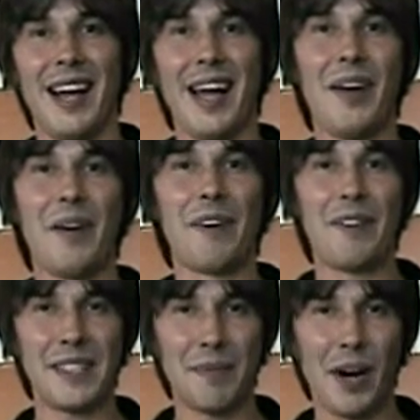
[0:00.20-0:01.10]
Hello, I'm
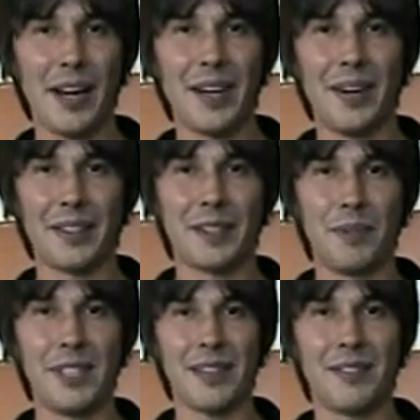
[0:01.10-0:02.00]
Professor Brian Cox,
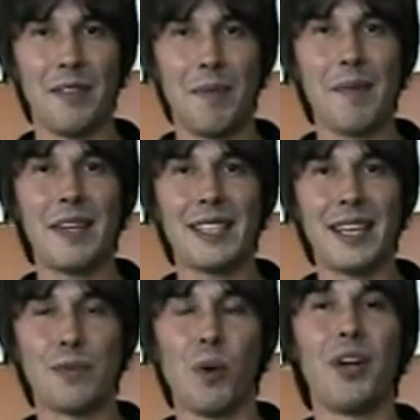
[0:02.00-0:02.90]
presenter of the
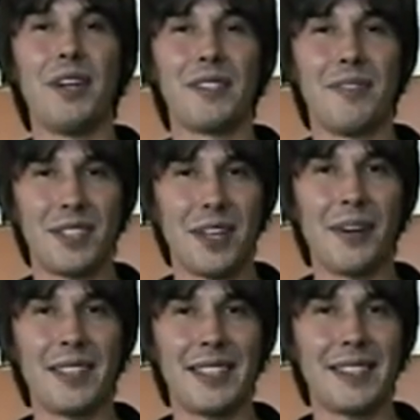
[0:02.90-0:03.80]
BBC's Wonders of the
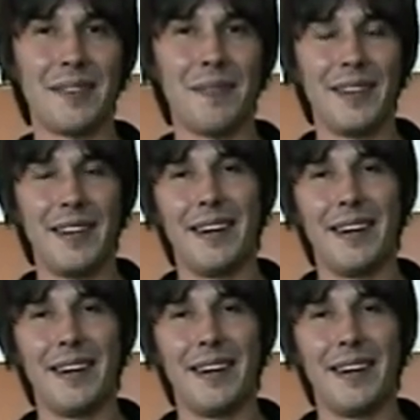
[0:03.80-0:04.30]
Solar System.